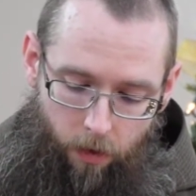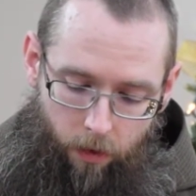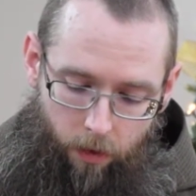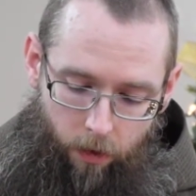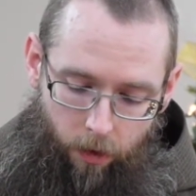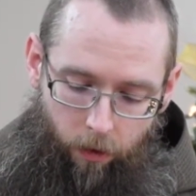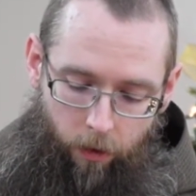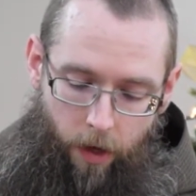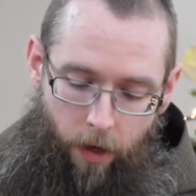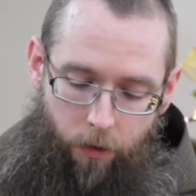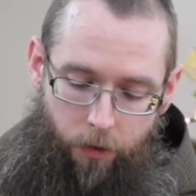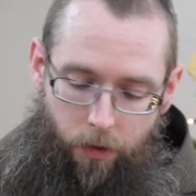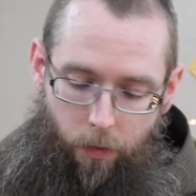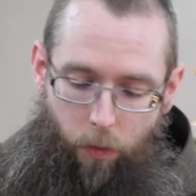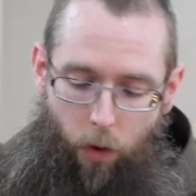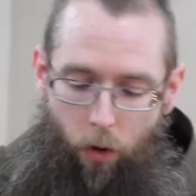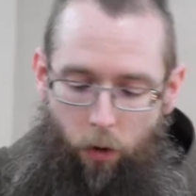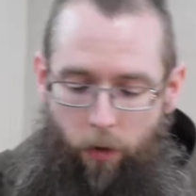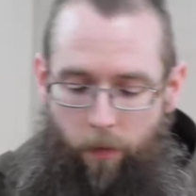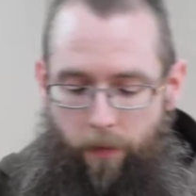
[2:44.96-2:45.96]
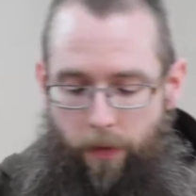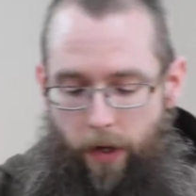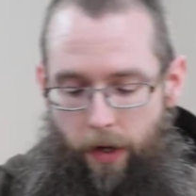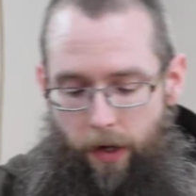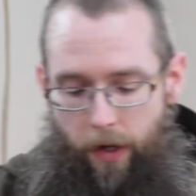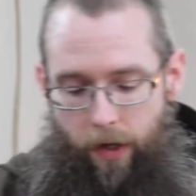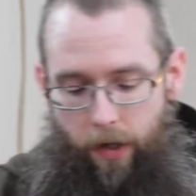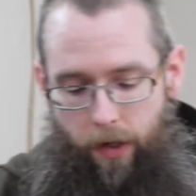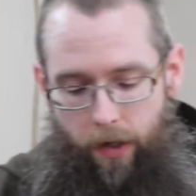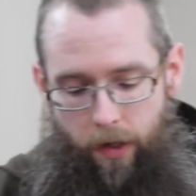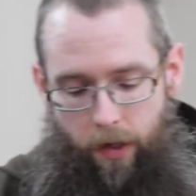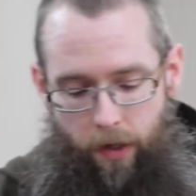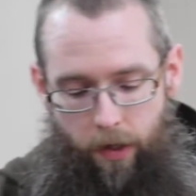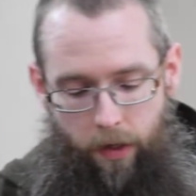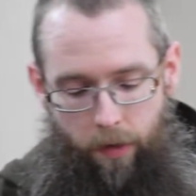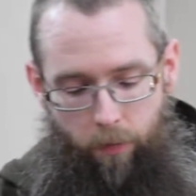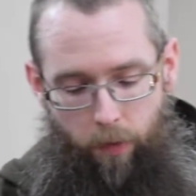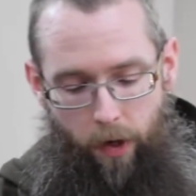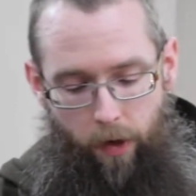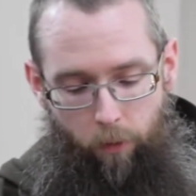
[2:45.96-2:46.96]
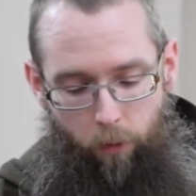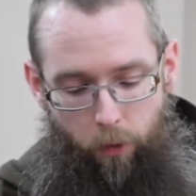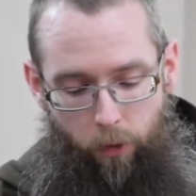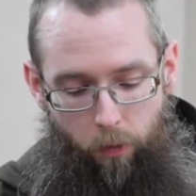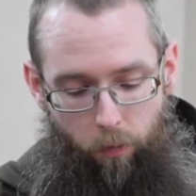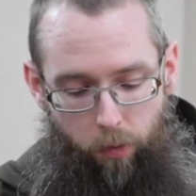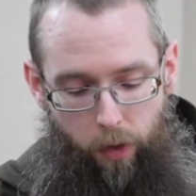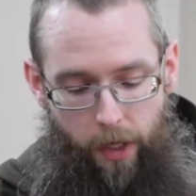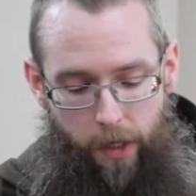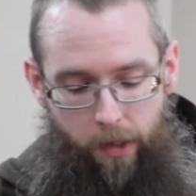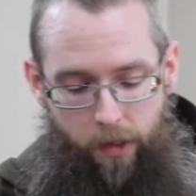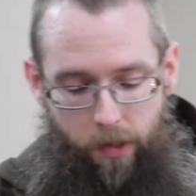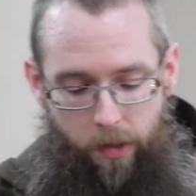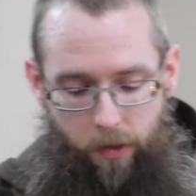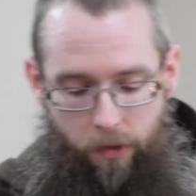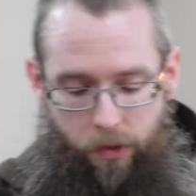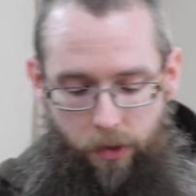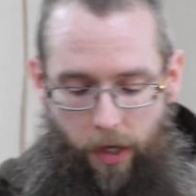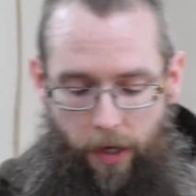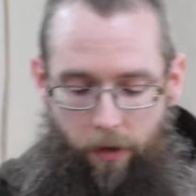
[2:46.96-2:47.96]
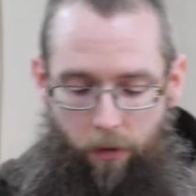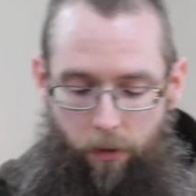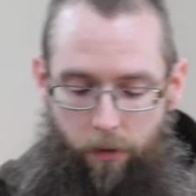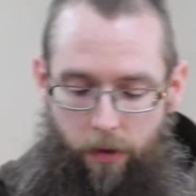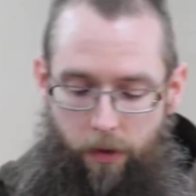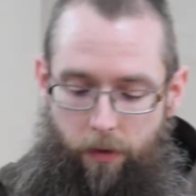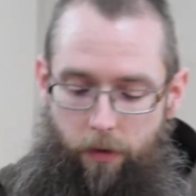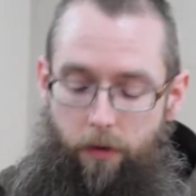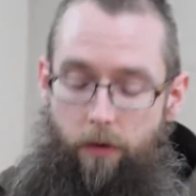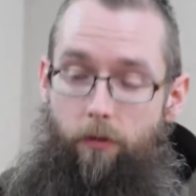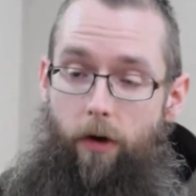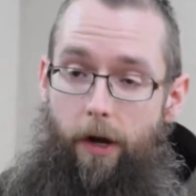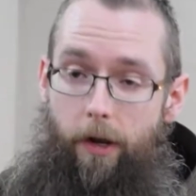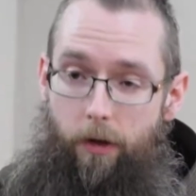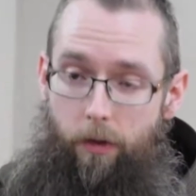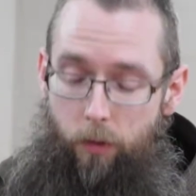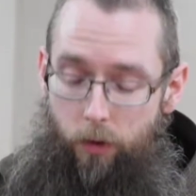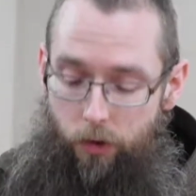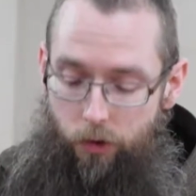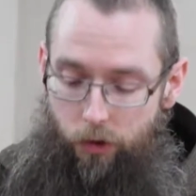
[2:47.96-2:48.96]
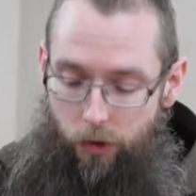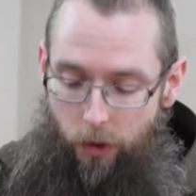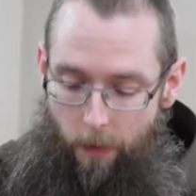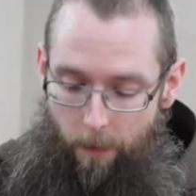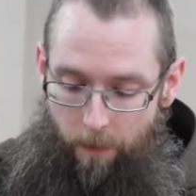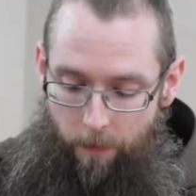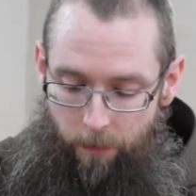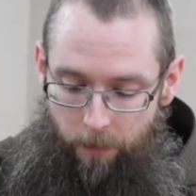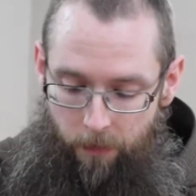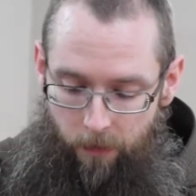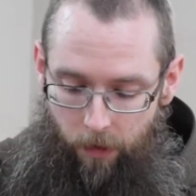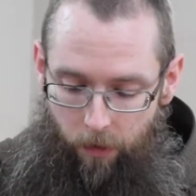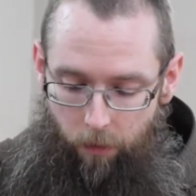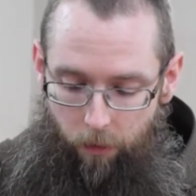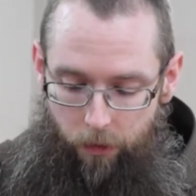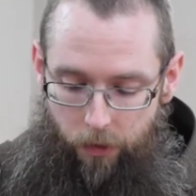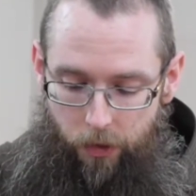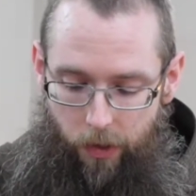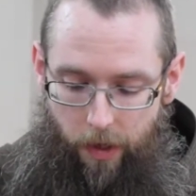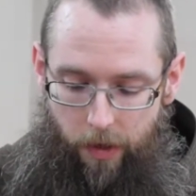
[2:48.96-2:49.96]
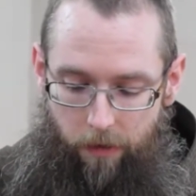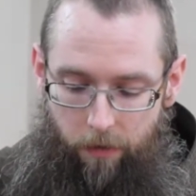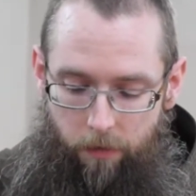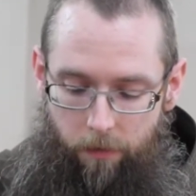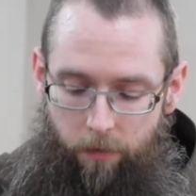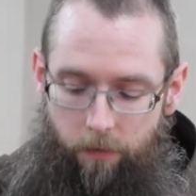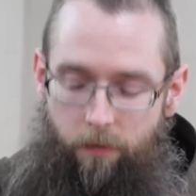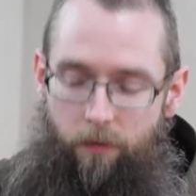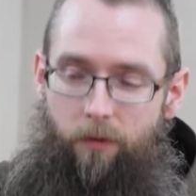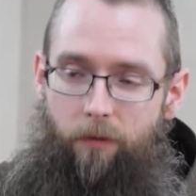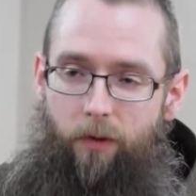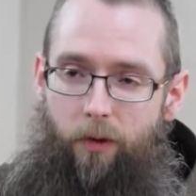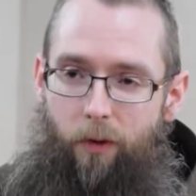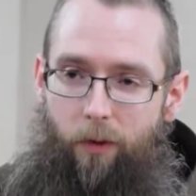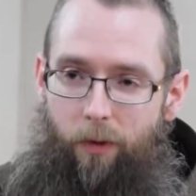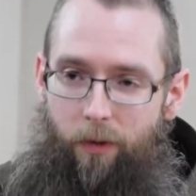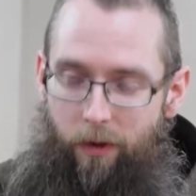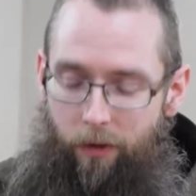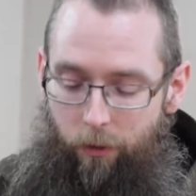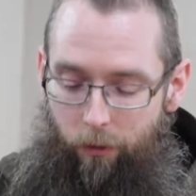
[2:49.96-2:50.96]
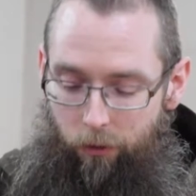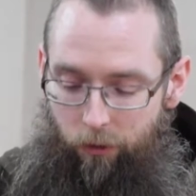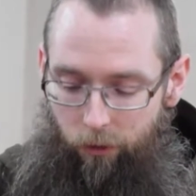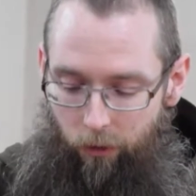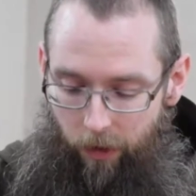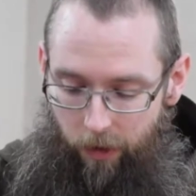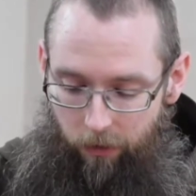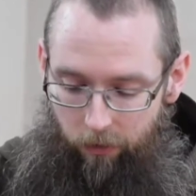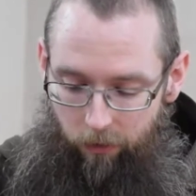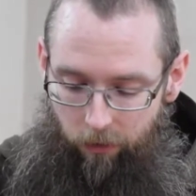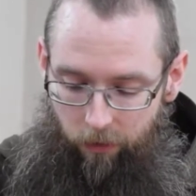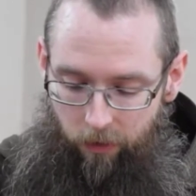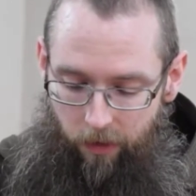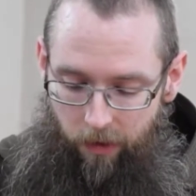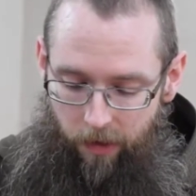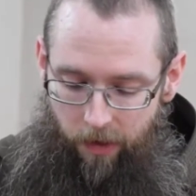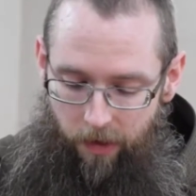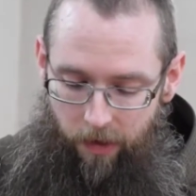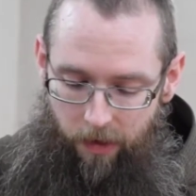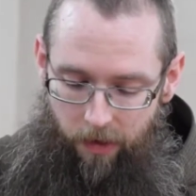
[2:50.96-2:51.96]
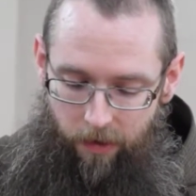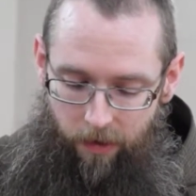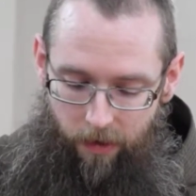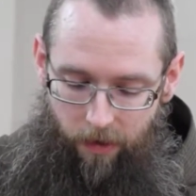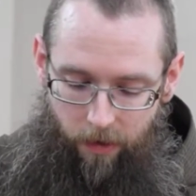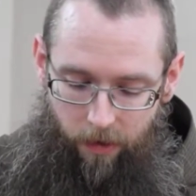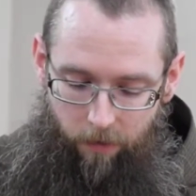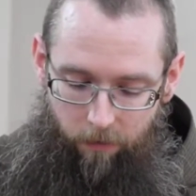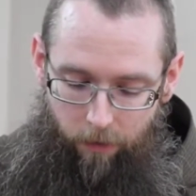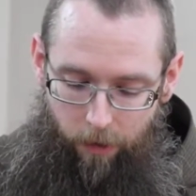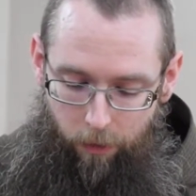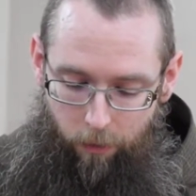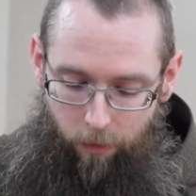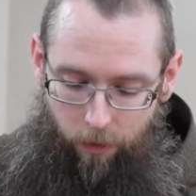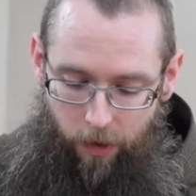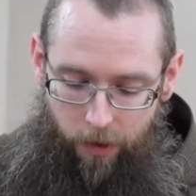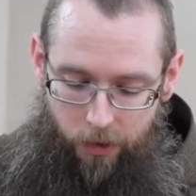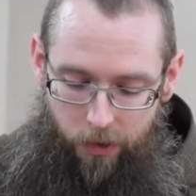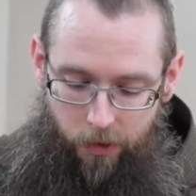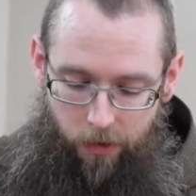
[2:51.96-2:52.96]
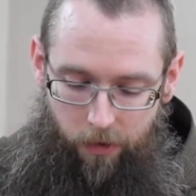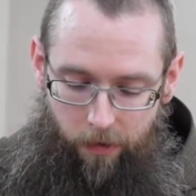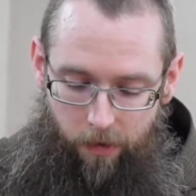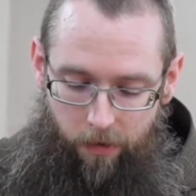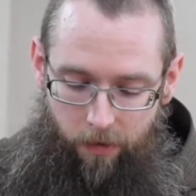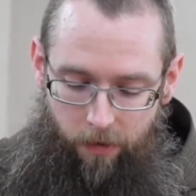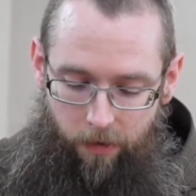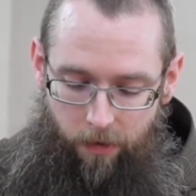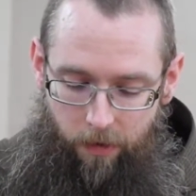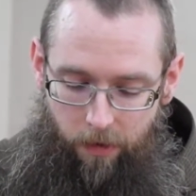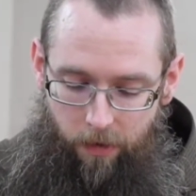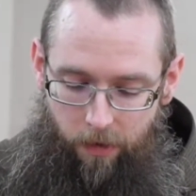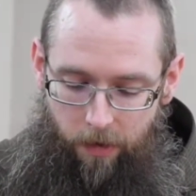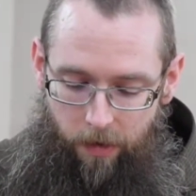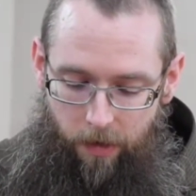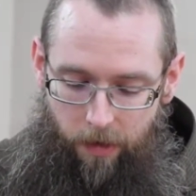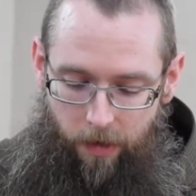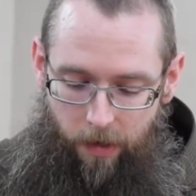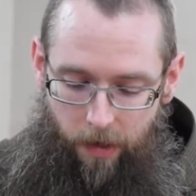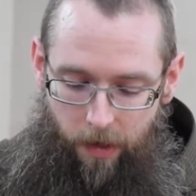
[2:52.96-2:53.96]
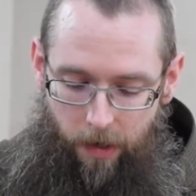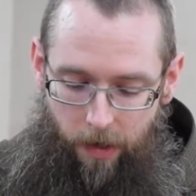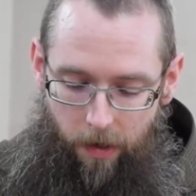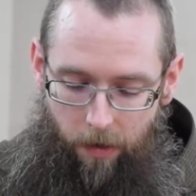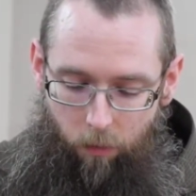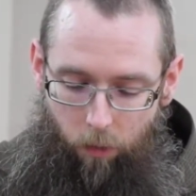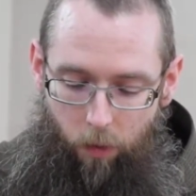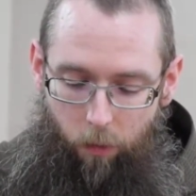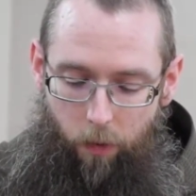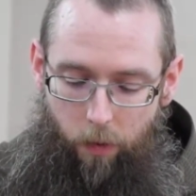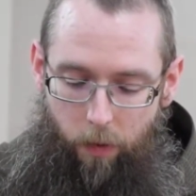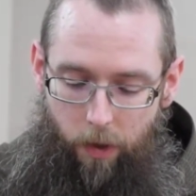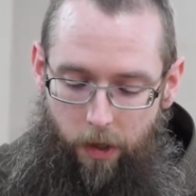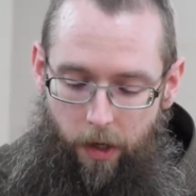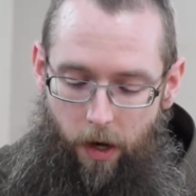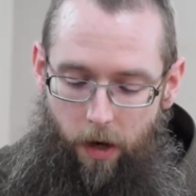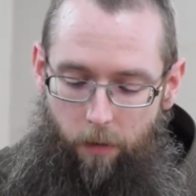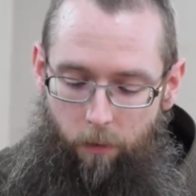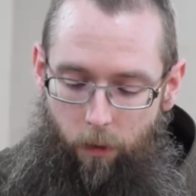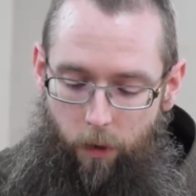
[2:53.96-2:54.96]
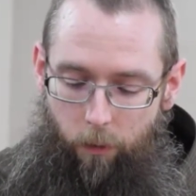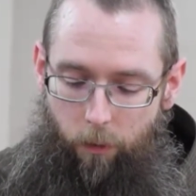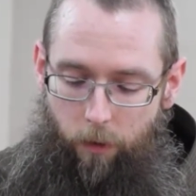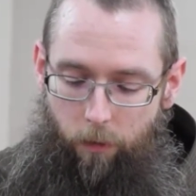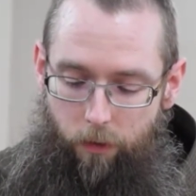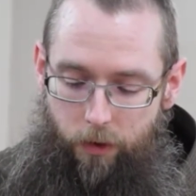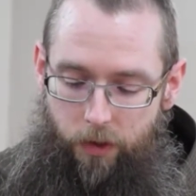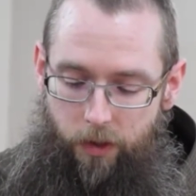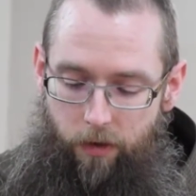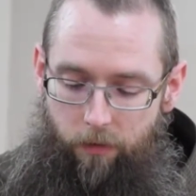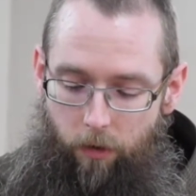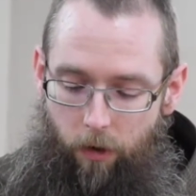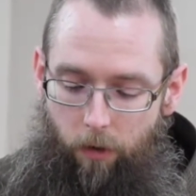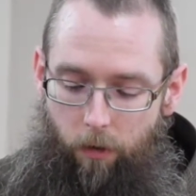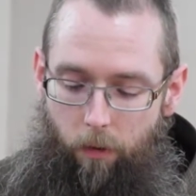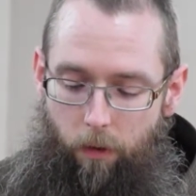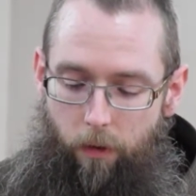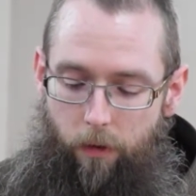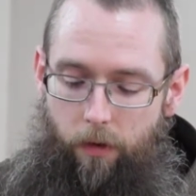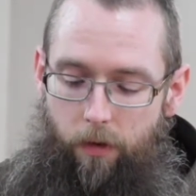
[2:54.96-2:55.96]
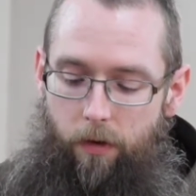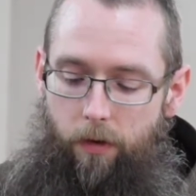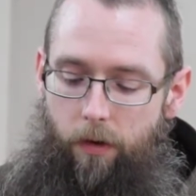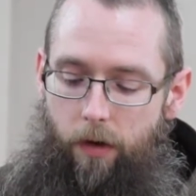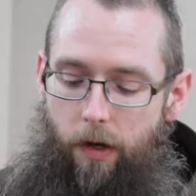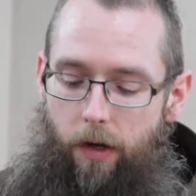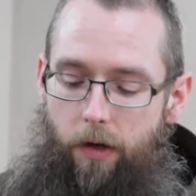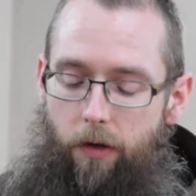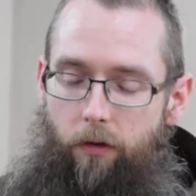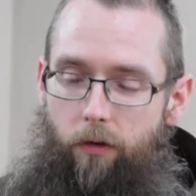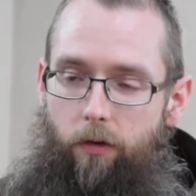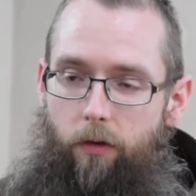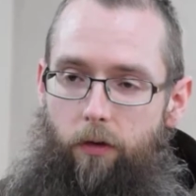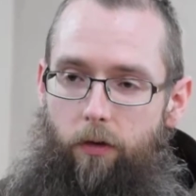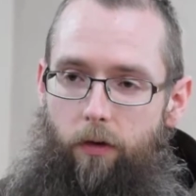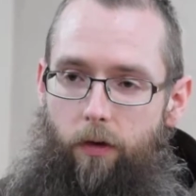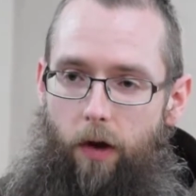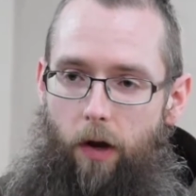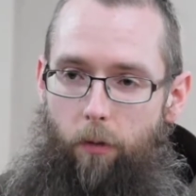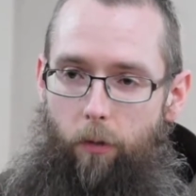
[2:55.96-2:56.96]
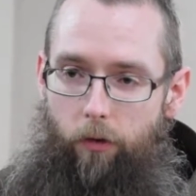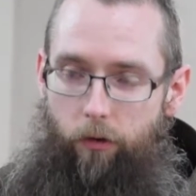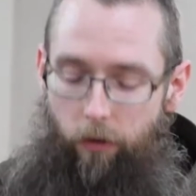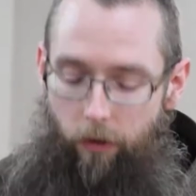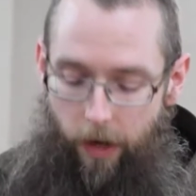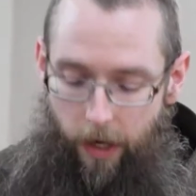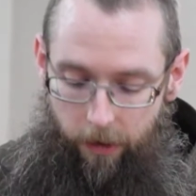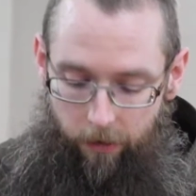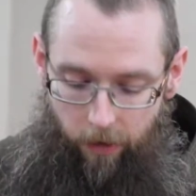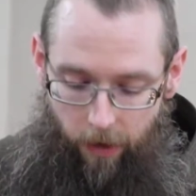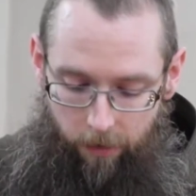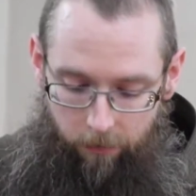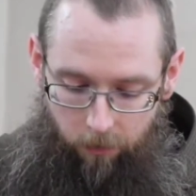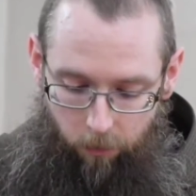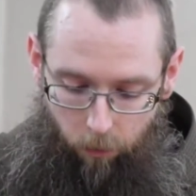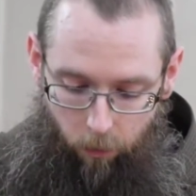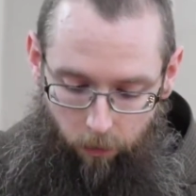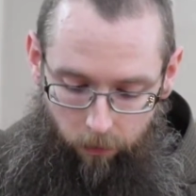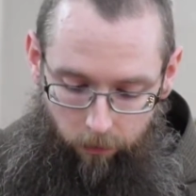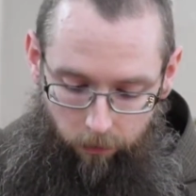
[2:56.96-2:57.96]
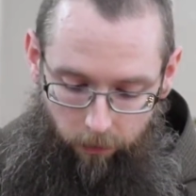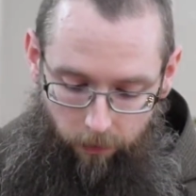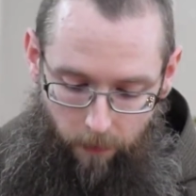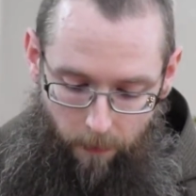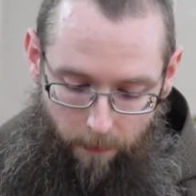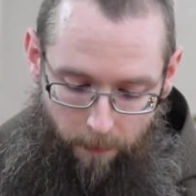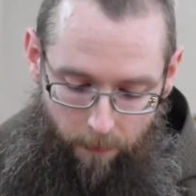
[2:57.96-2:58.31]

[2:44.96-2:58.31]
Here now is a poem by William Blake entitled The Divine Image, which I feel illustrates rather nicely what we become when we receive our Lord and how we should act afterwards.